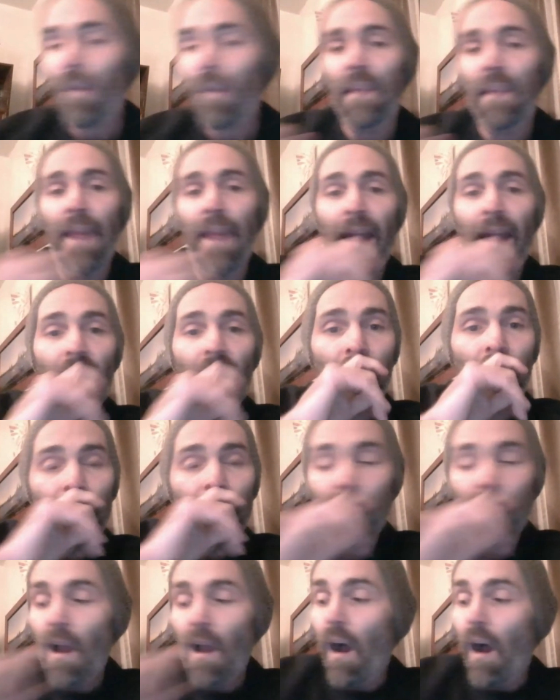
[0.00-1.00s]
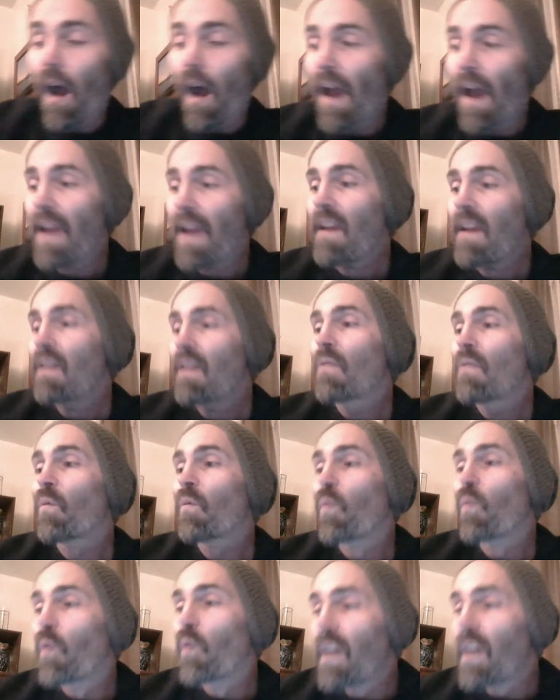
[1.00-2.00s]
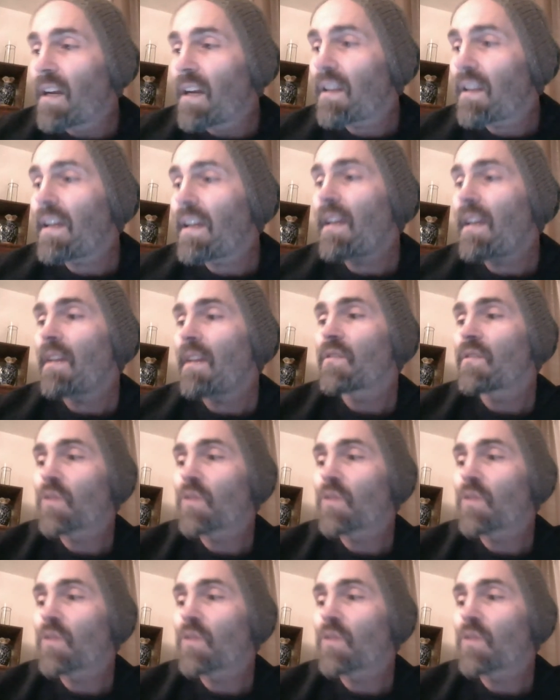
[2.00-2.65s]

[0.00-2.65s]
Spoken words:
Now, I really,